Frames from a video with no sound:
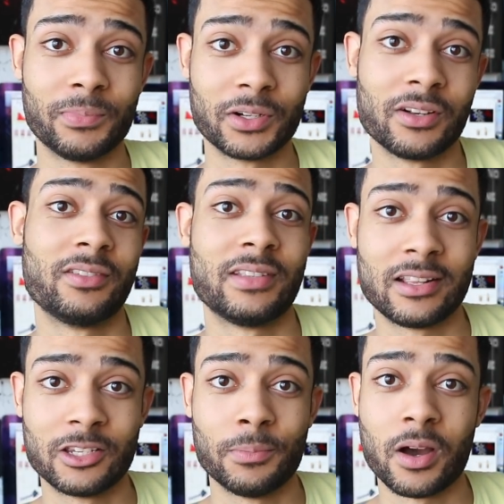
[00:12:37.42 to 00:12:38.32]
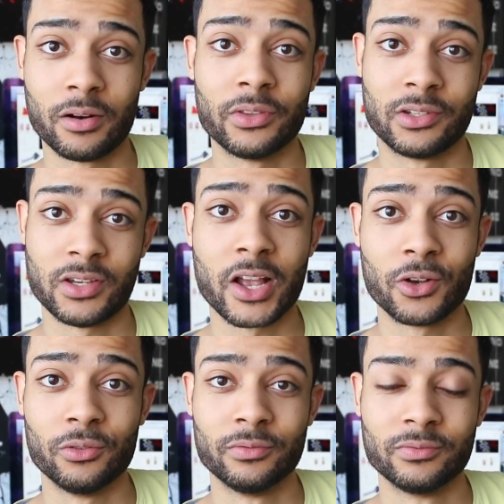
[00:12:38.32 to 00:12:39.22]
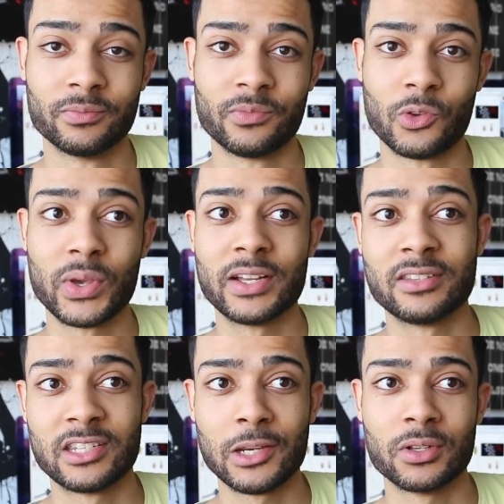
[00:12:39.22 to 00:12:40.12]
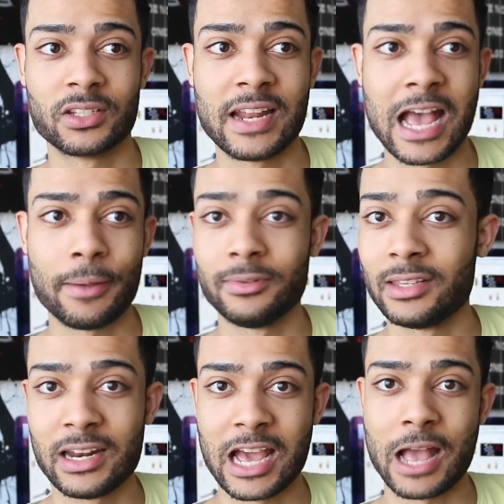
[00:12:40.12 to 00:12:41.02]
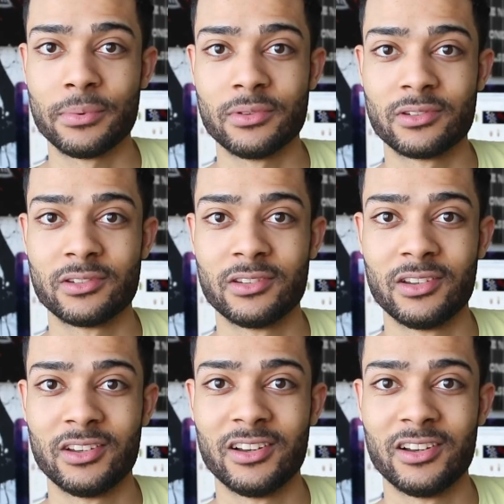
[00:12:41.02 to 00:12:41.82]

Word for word: because that's a part of the cycle. We can see what's gonna happen, then it happens.